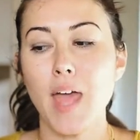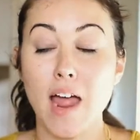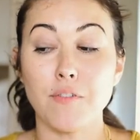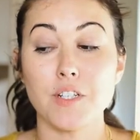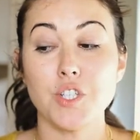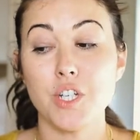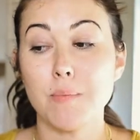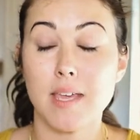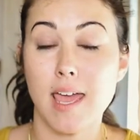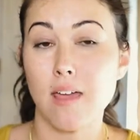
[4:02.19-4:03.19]
average
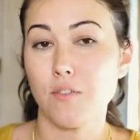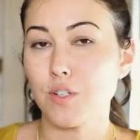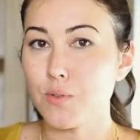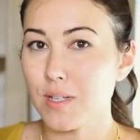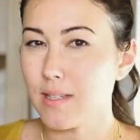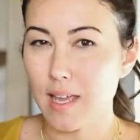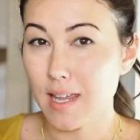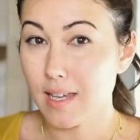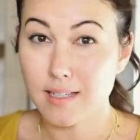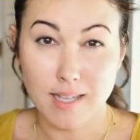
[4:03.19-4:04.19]
GPA for students
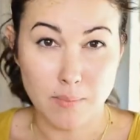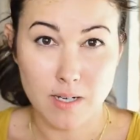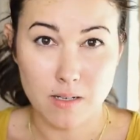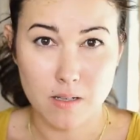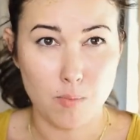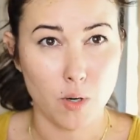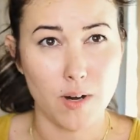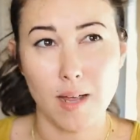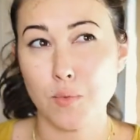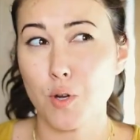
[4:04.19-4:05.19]
getting accepted into the
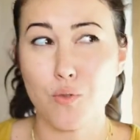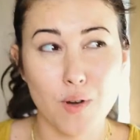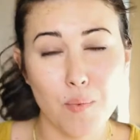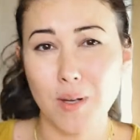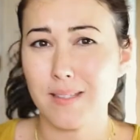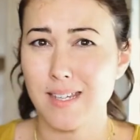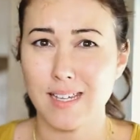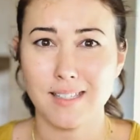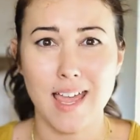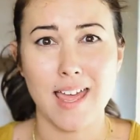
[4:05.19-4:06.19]
programs are
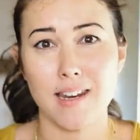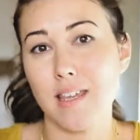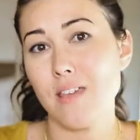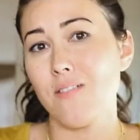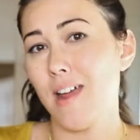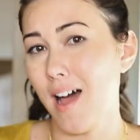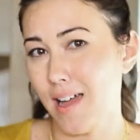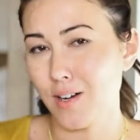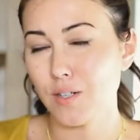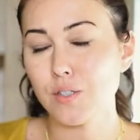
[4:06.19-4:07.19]
3.6 and even higher.